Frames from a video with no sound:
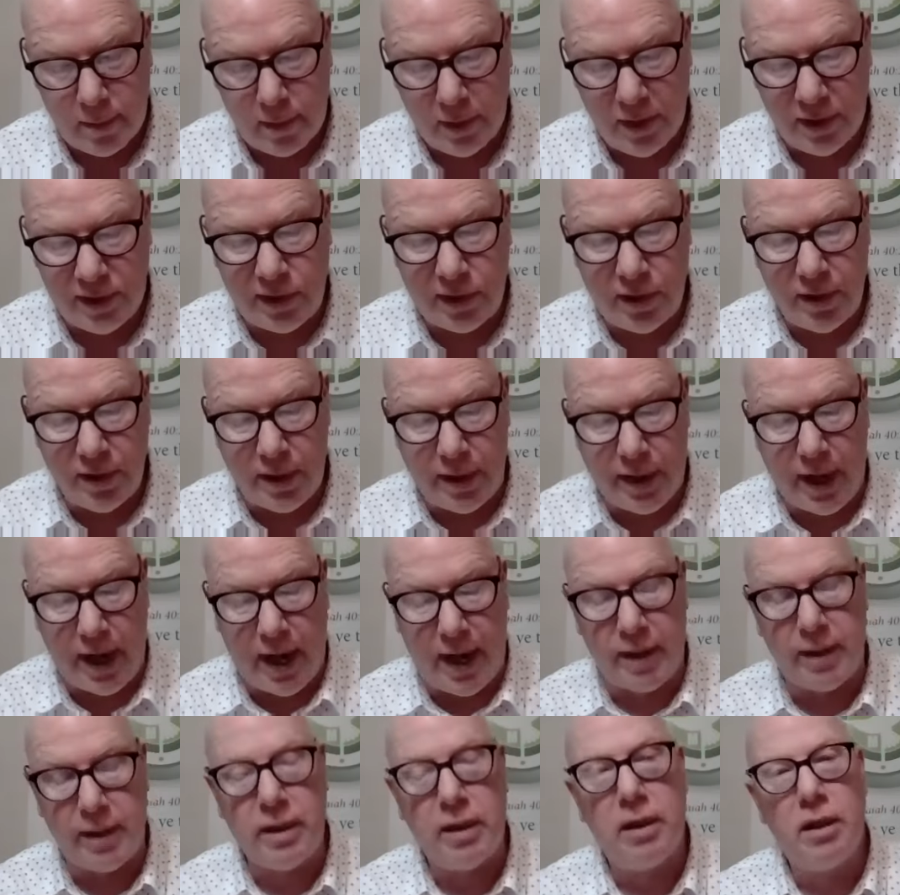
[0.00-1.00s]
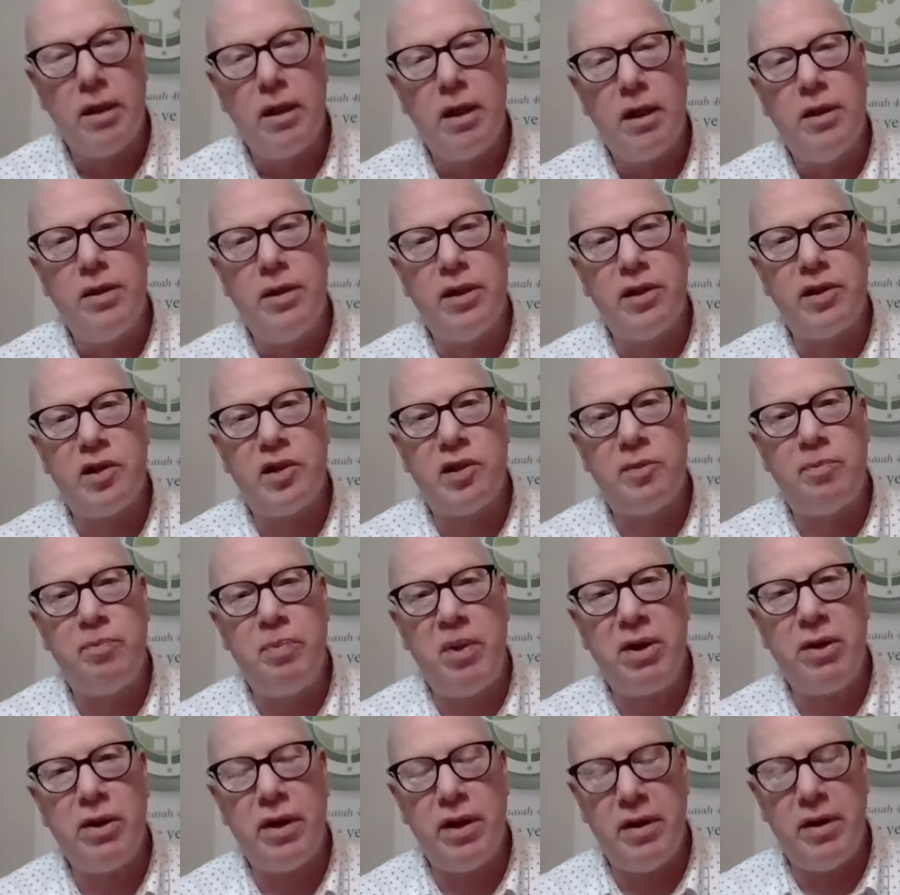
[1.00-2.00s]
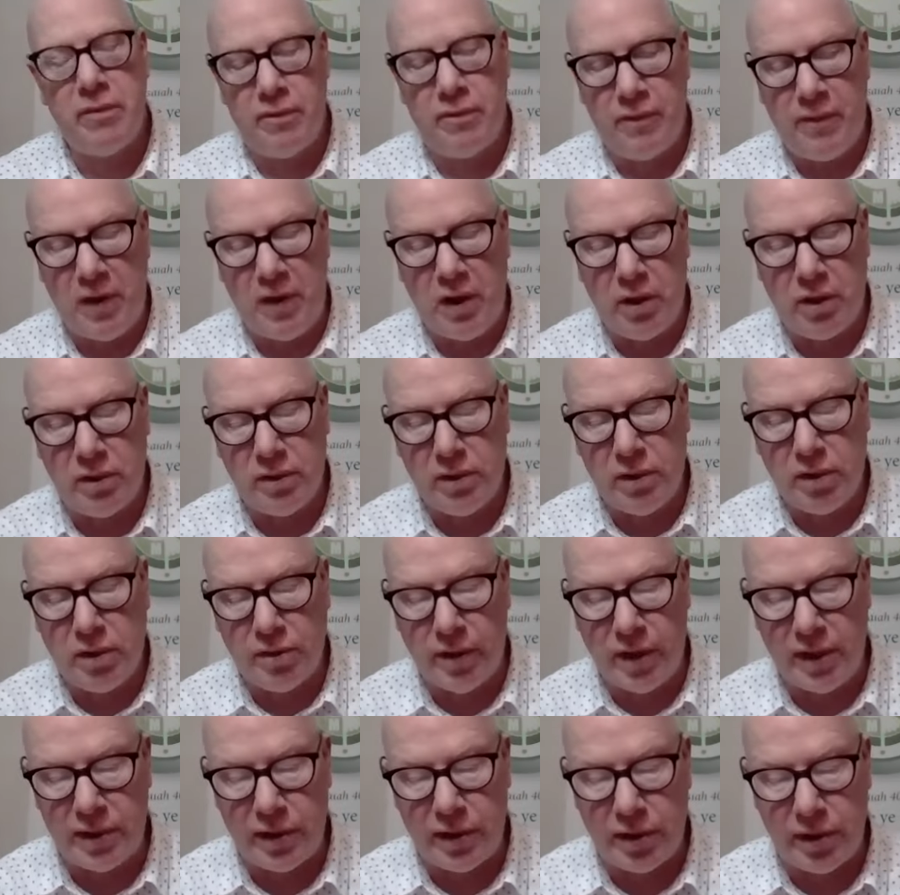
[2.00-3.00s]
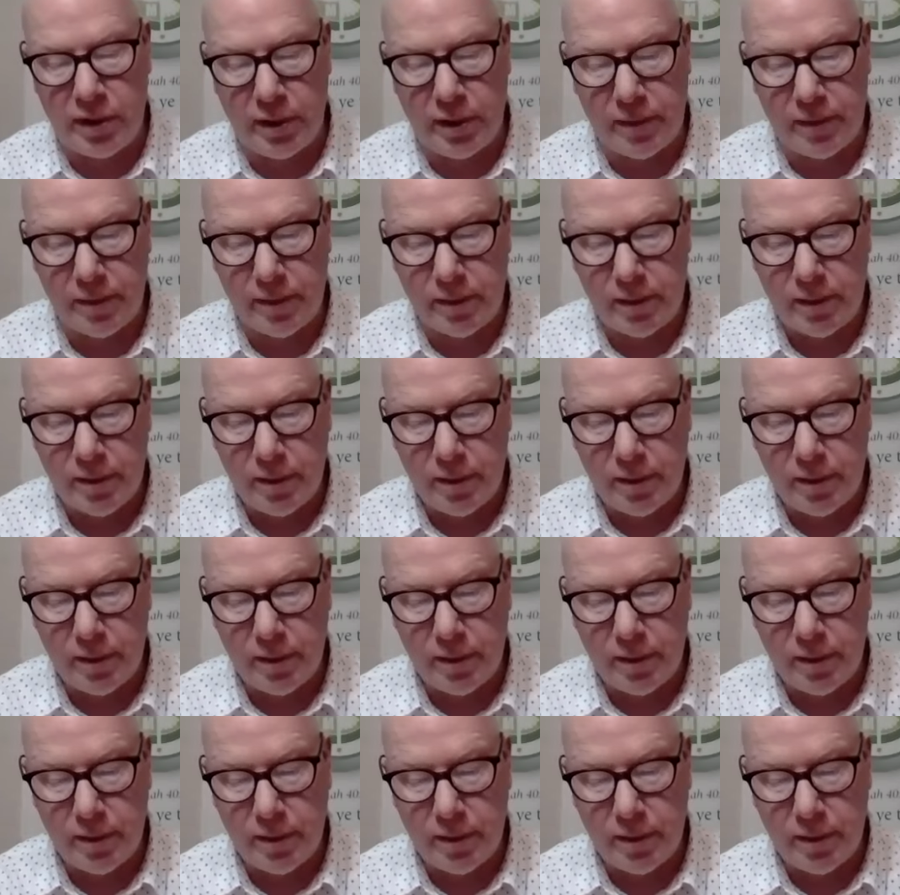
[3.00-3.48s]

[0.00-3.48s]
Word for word: Listen to that. The spirit filled Christian.